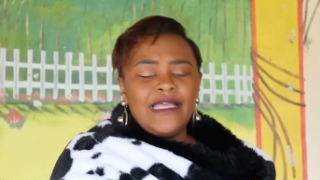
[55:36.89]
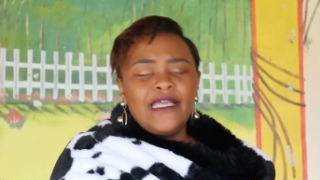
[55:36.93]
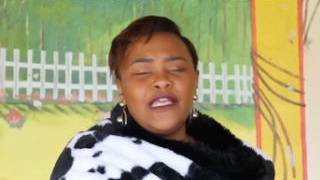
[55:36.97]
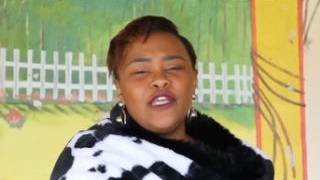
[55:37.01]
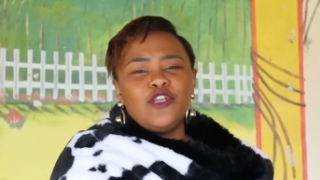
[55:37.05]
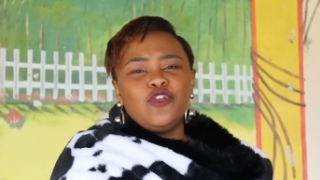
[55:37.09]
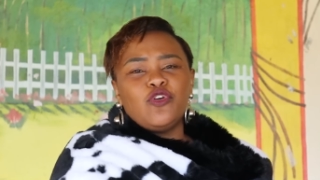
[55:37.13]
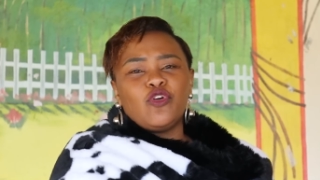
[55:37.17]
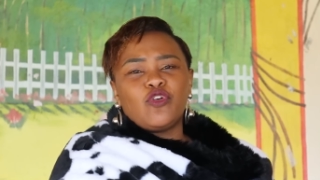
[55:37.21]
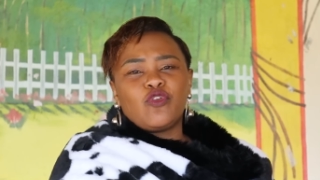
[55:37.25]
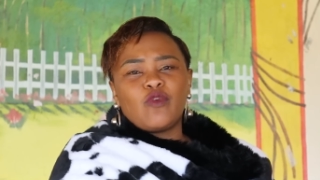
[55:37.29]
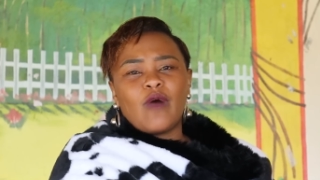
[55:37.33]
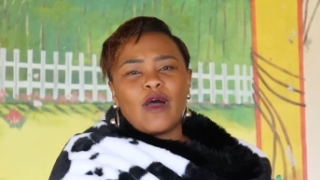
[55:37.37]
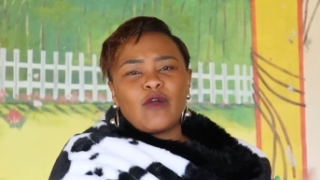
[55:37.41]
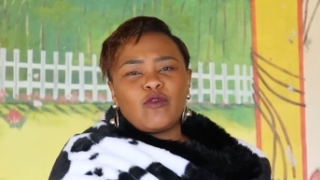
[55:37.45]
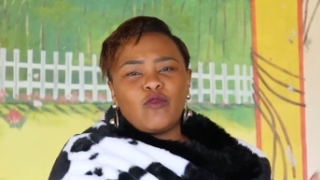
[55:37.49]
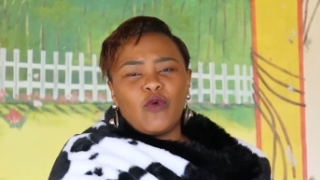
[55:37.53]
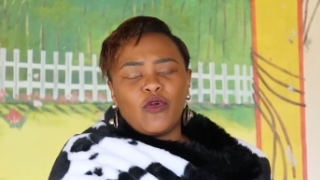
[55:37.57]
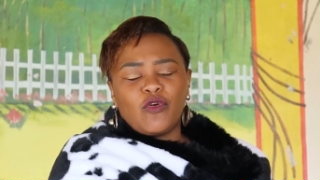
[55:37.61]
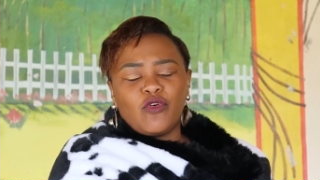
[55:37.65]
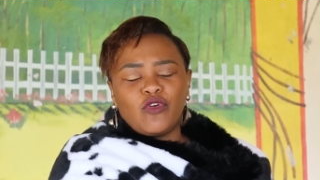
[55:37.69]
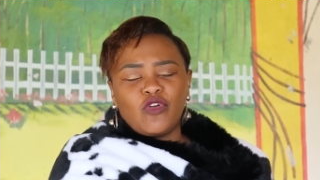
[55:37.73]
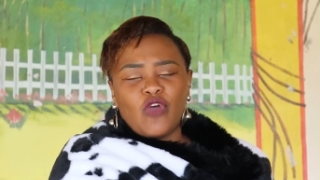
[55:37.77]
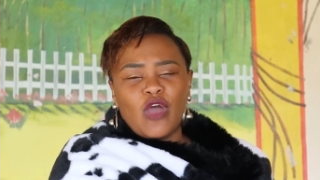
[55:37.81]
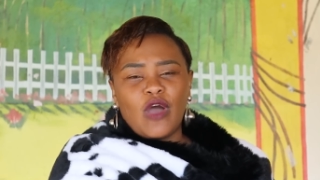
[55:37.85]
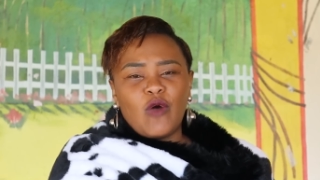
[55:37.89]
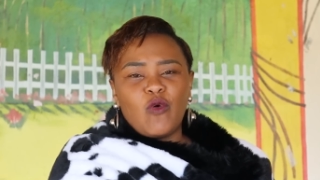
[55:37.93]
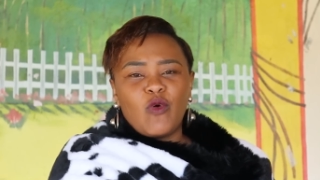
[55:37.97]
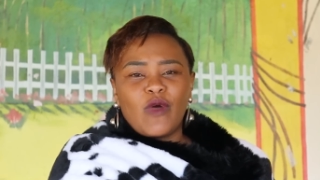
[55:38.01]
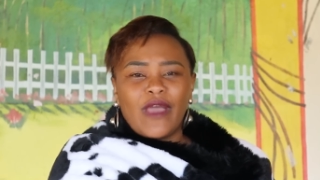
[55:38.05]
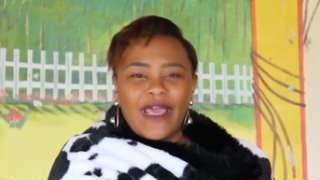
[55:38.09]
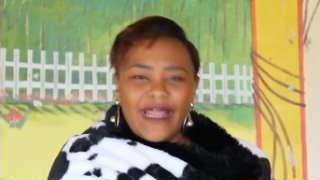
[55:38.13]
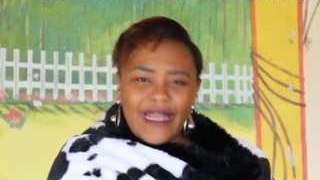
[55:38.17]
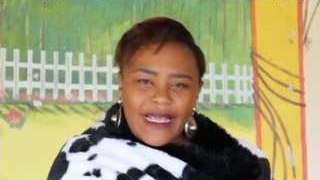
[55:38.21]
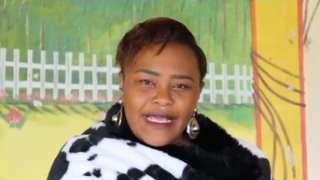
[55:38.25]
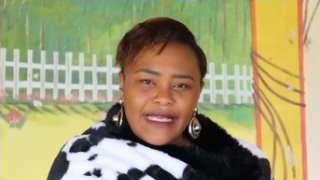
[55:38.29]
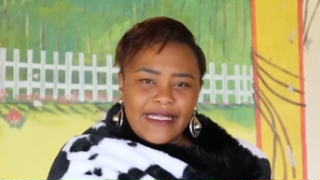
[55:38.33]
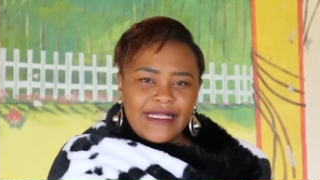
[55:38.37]
he knew to a Rua
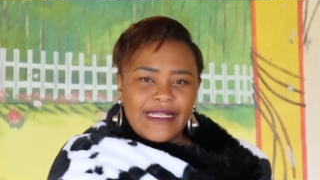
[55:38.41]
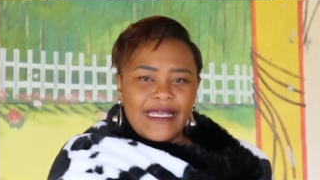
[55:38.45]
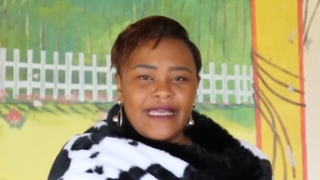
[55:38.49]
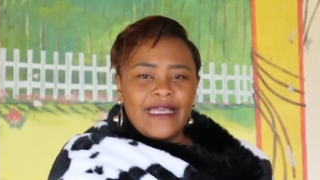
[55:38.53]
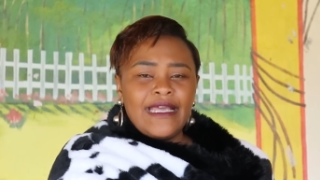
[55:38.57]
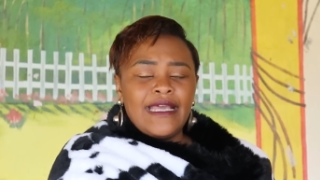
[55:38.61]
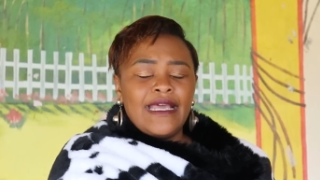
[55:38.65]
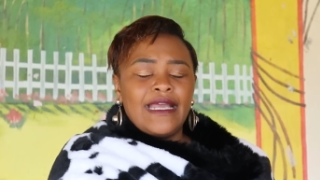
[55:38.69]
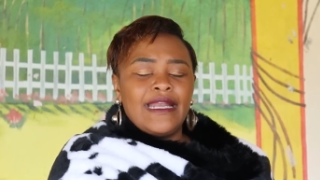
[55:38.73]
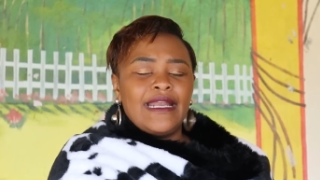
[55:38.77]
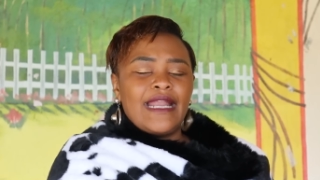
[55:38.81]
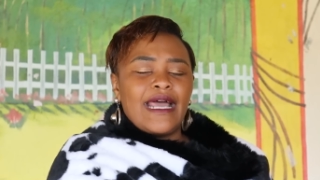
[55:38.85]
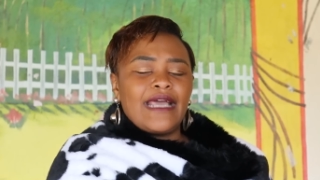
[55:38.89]
Ogereide,